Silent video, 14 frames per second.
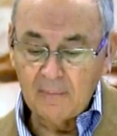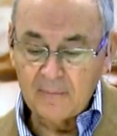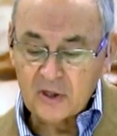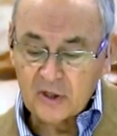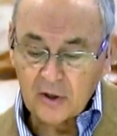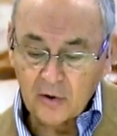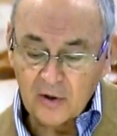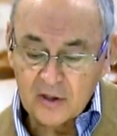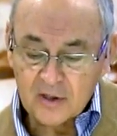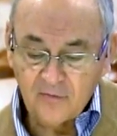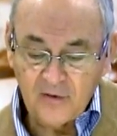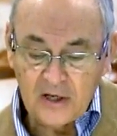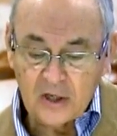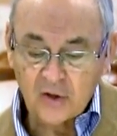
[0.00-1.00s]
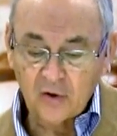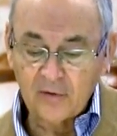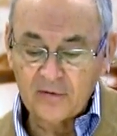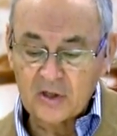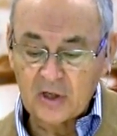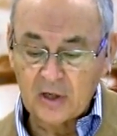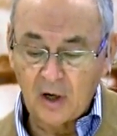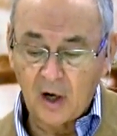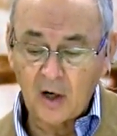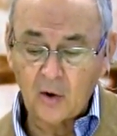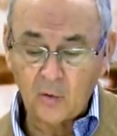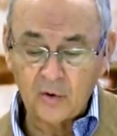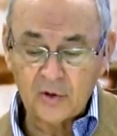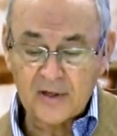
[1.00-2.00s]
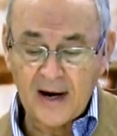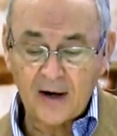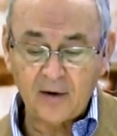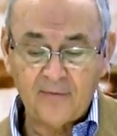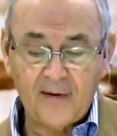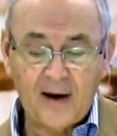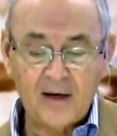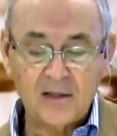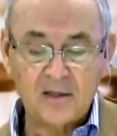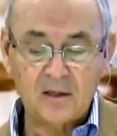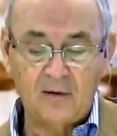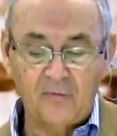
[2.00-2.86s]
and mysterious feature of this inaugural sacrifice